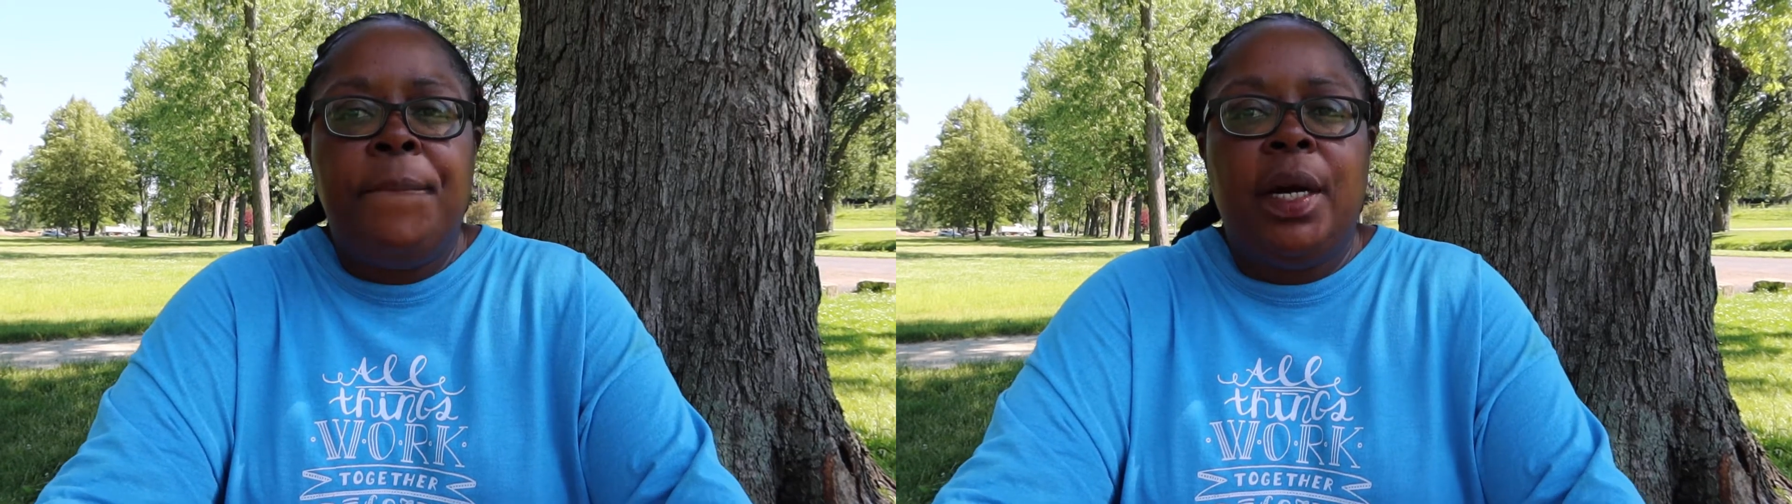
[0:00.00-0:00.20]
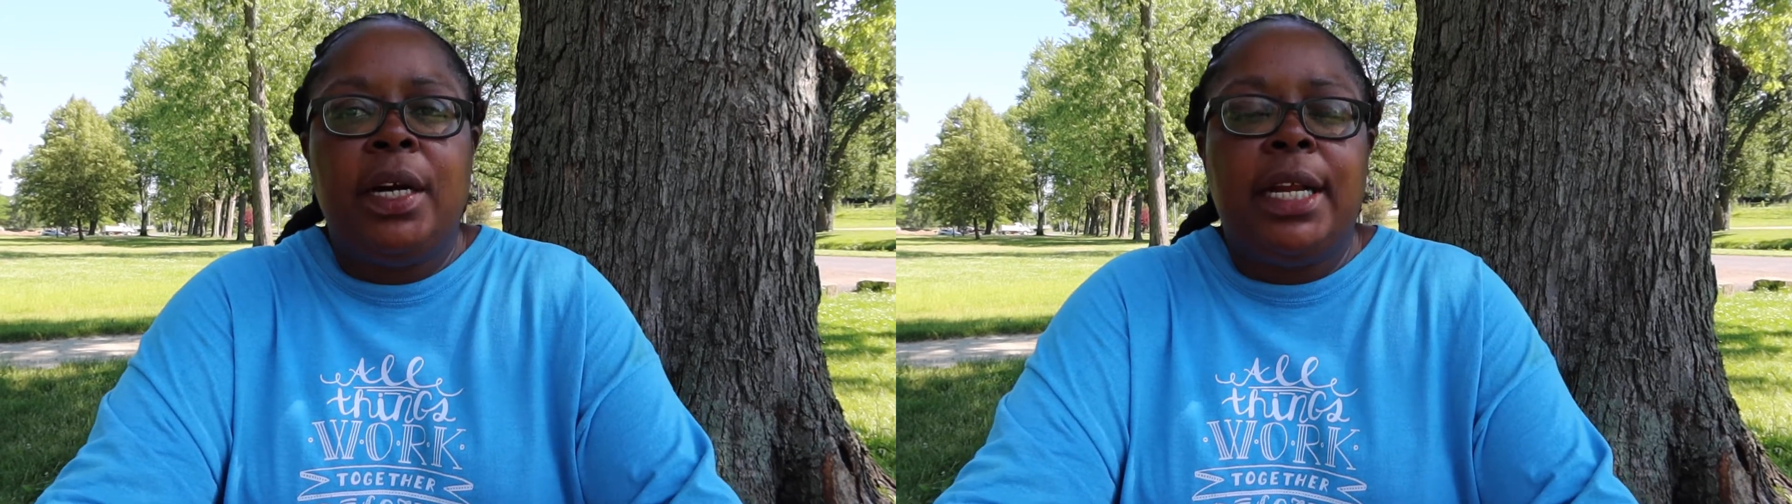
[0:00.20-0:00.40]

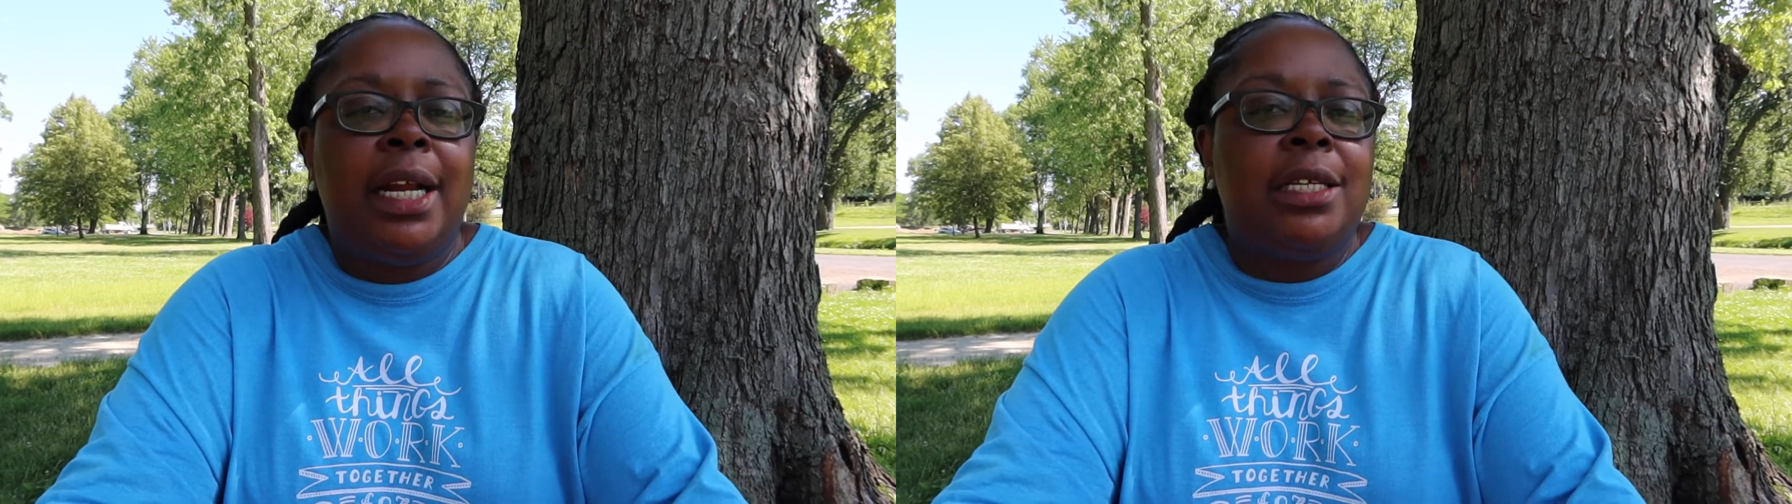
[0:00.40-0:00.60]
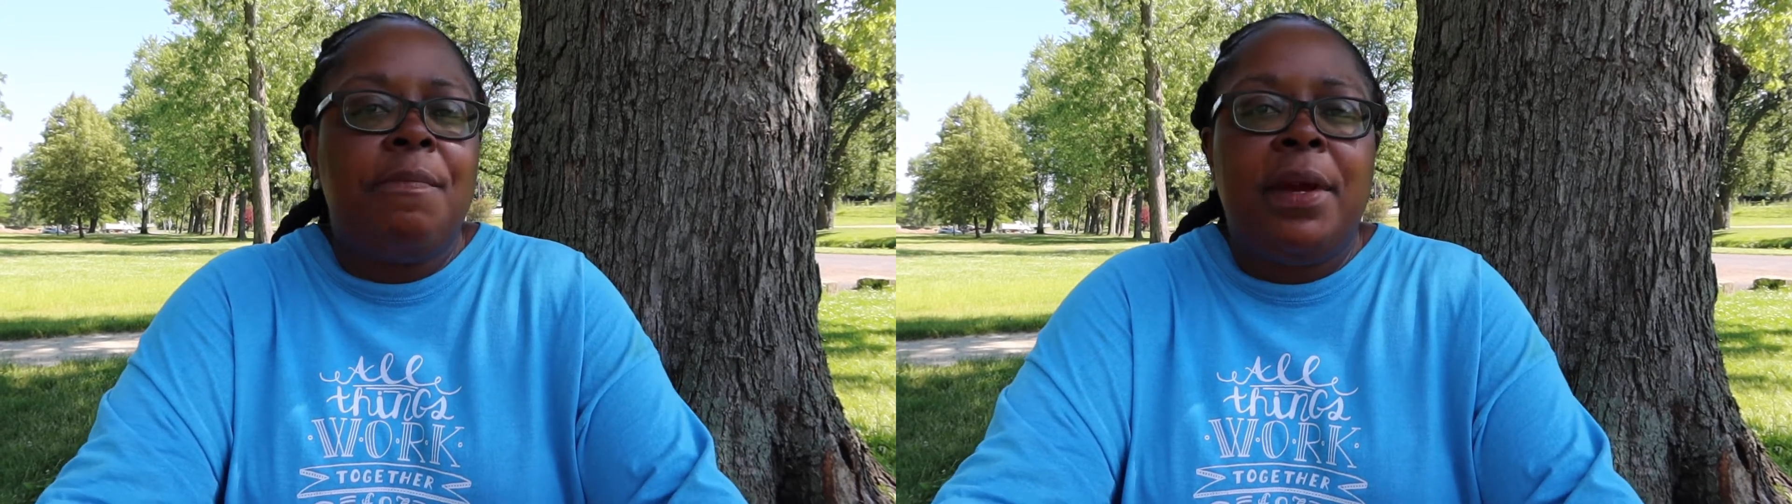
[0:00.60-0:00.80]
But
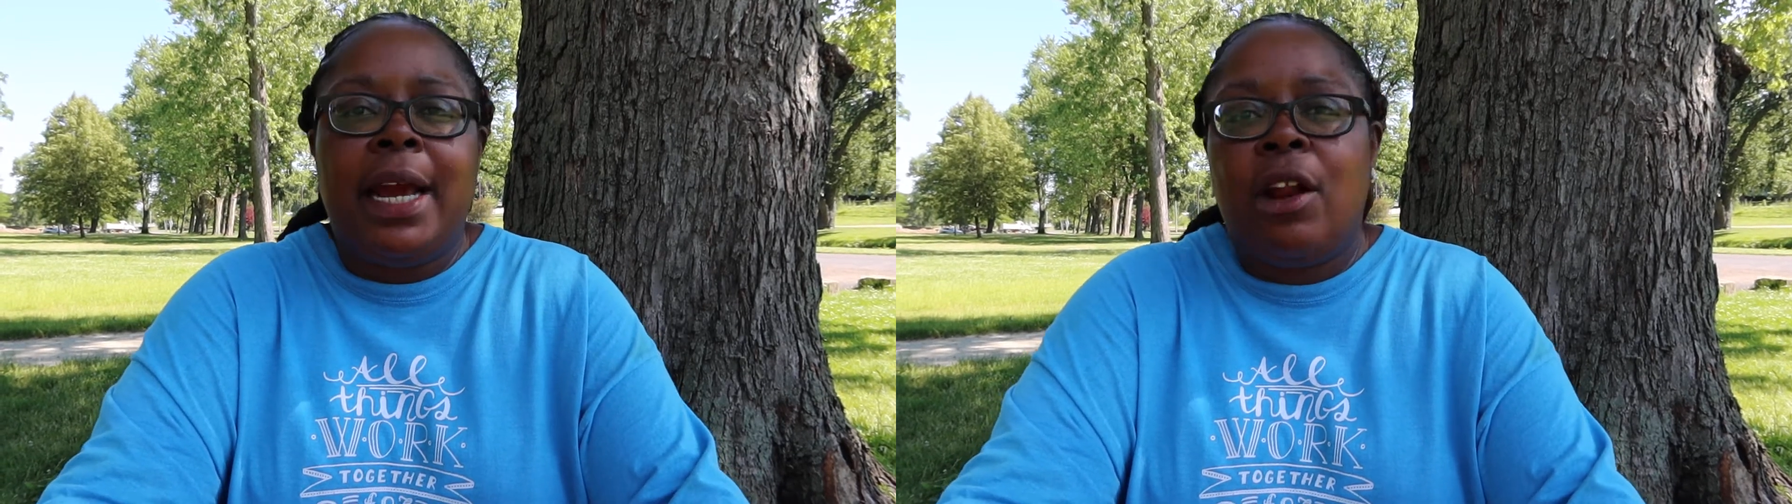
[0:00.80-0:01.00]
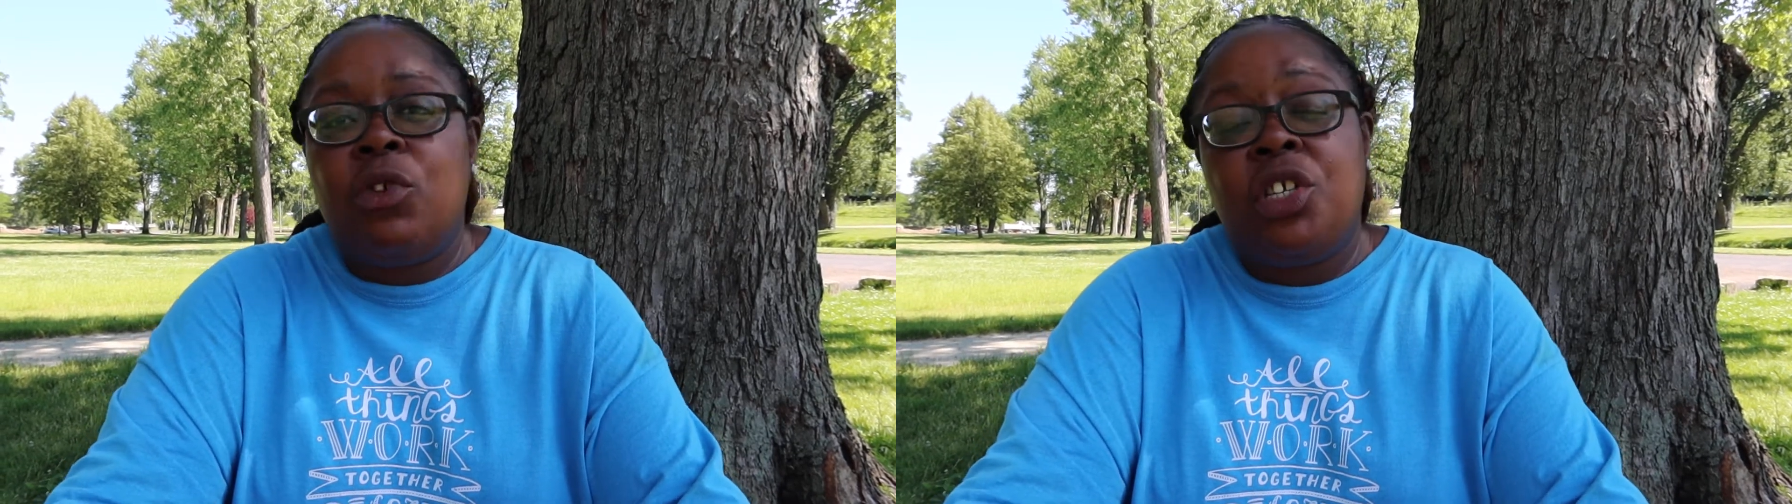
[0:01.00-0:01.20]
that doesn't
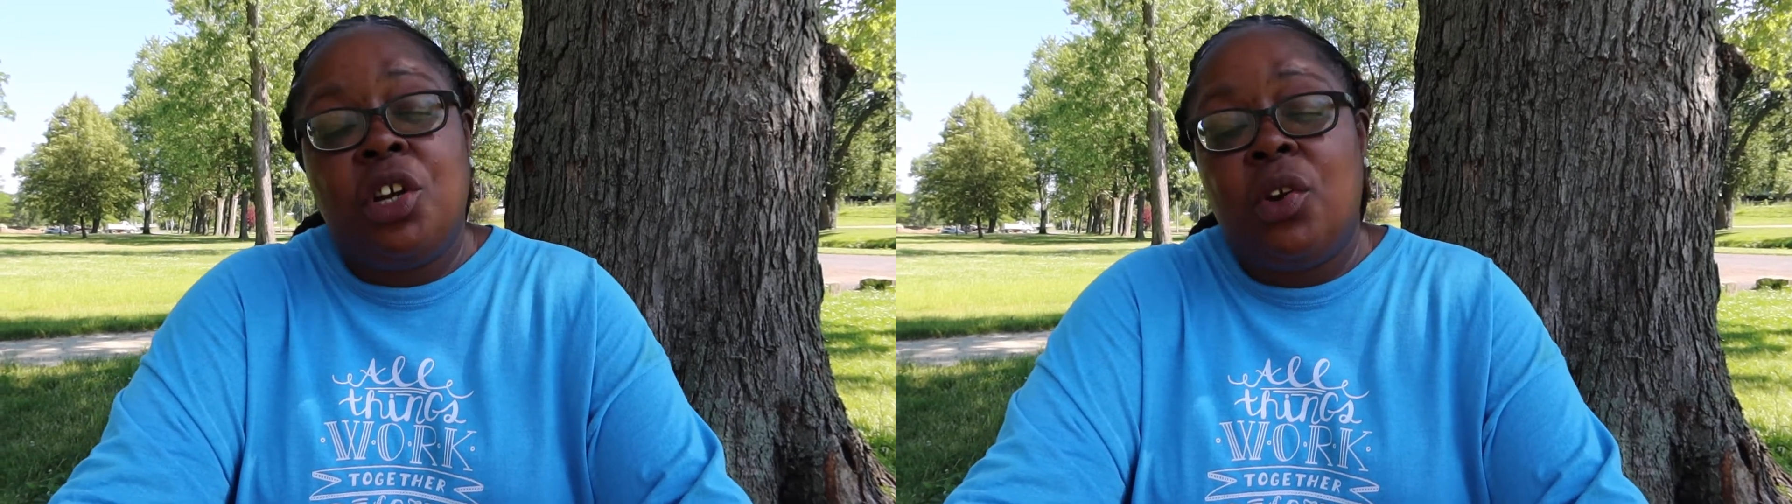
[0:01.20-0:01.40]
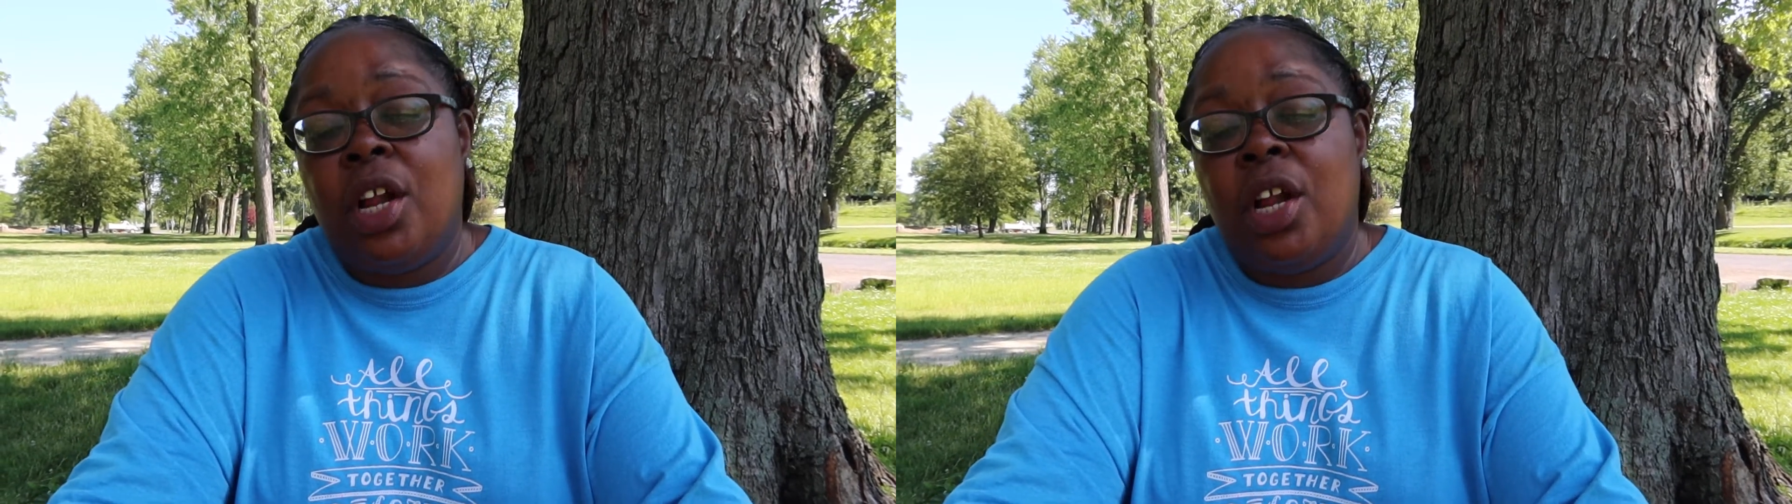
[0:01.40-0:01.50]
mean I don't still